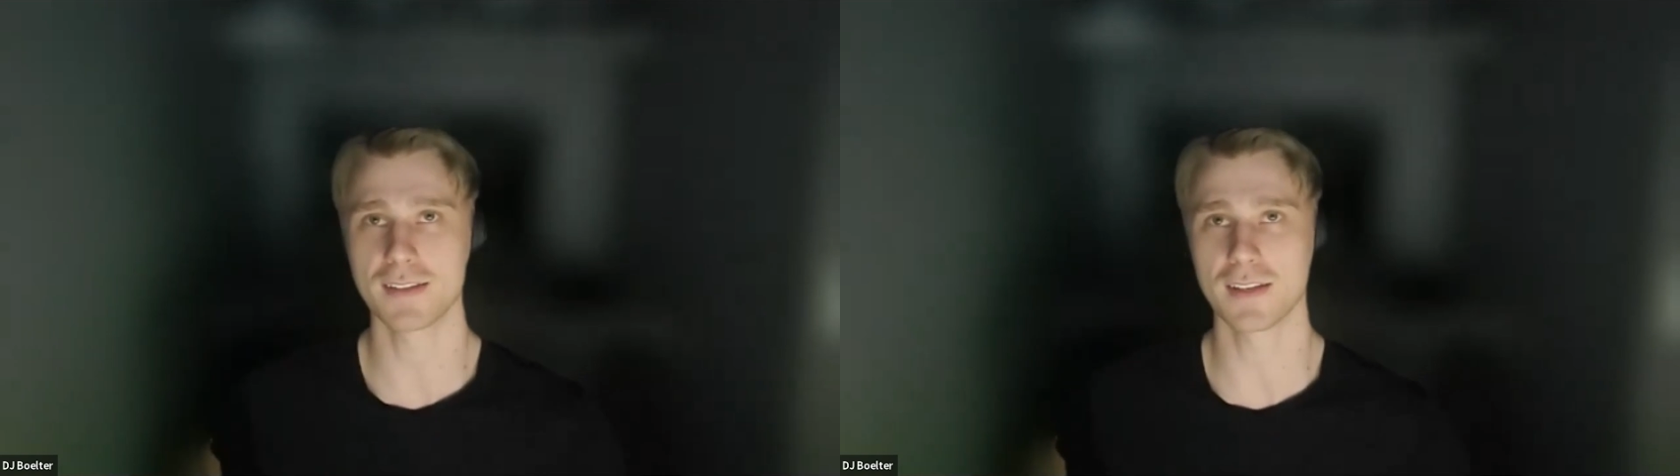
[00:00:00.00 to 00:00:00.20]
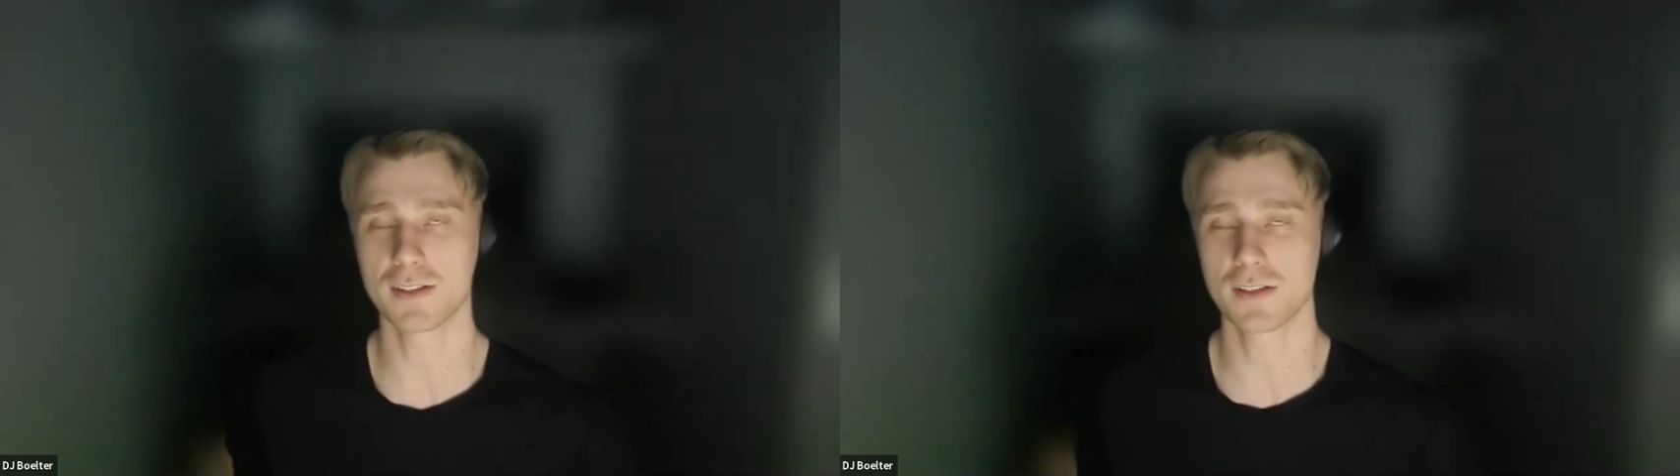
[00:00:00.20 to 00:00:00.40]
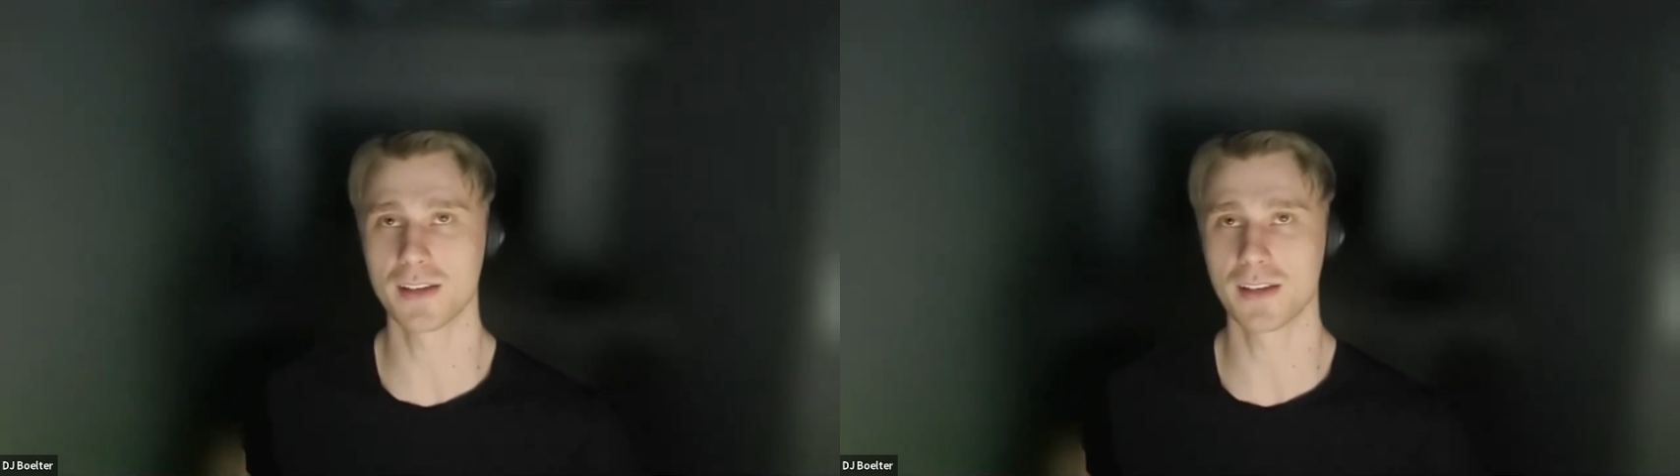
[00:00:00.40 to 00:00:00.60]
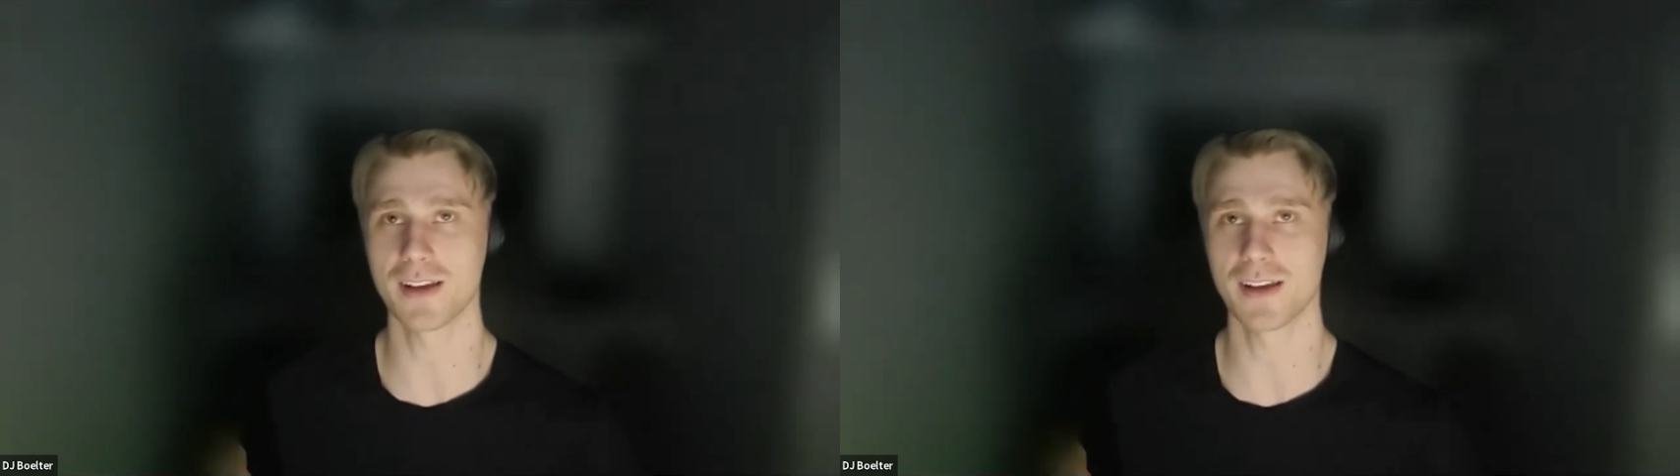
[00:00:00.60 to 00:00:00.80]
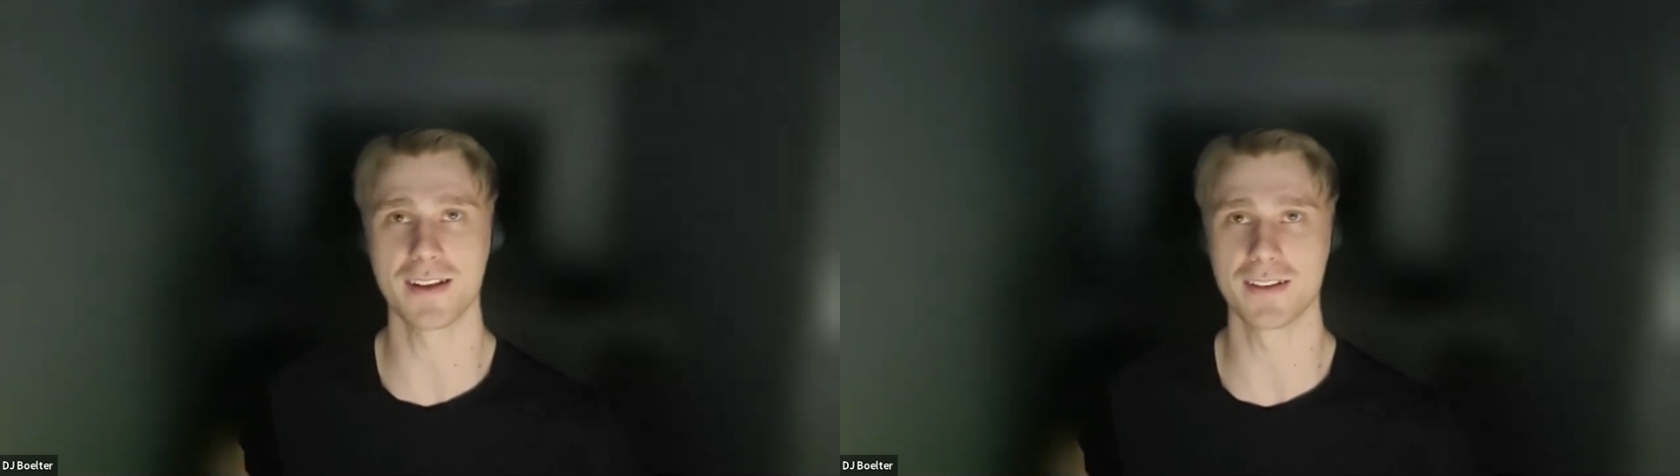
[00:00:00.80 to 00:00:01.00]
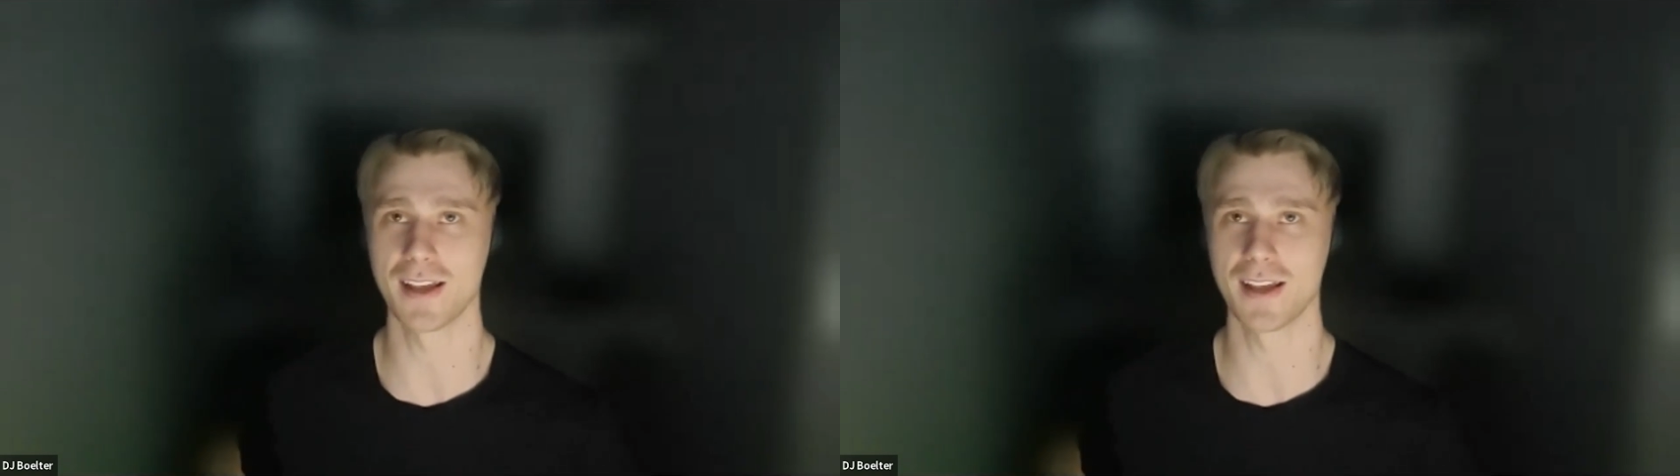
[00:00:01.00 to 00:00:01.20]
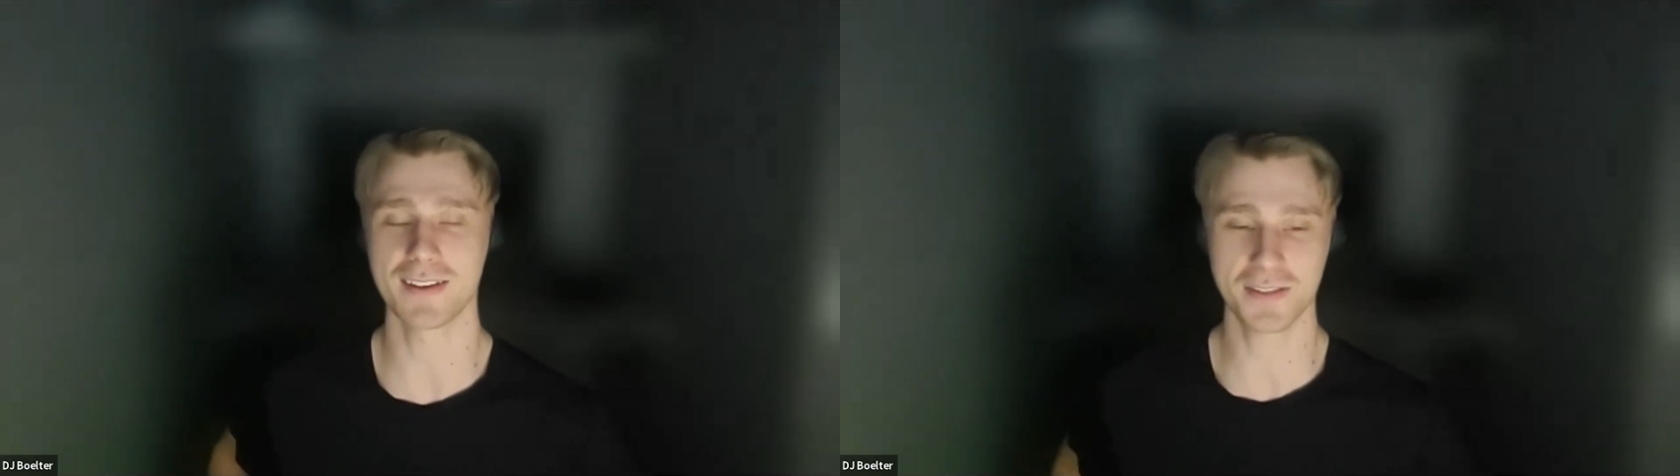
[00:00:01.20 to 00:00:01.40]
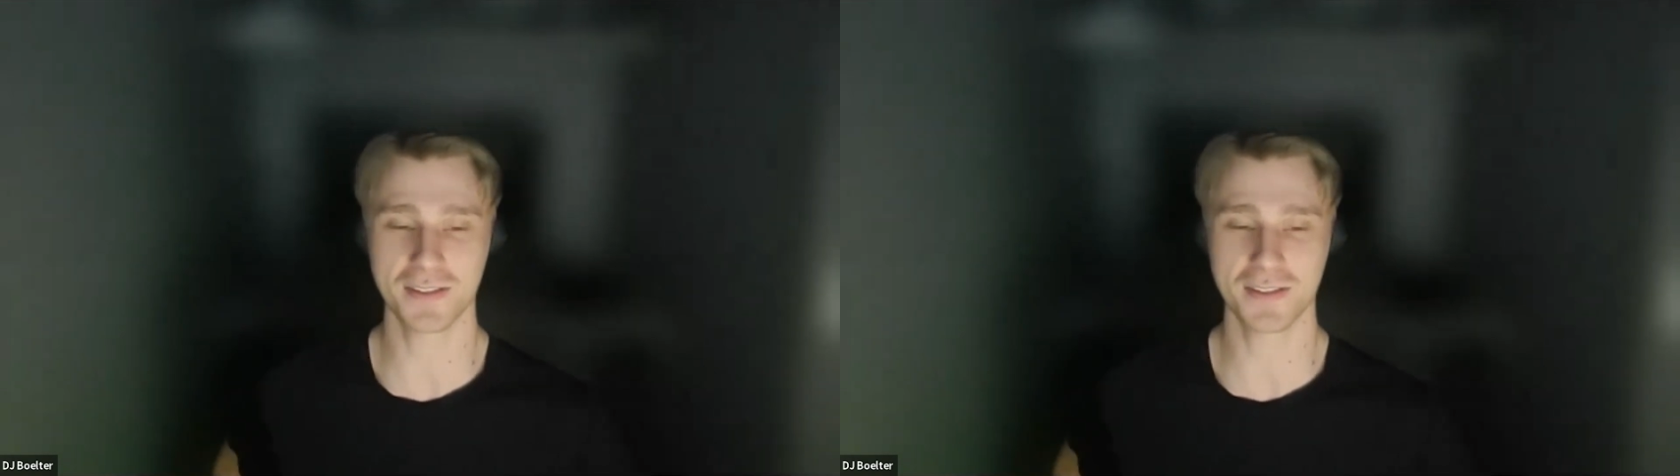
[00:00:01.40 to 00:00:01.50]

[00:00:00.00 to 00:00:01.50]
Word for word: I sent you my site, and you're like,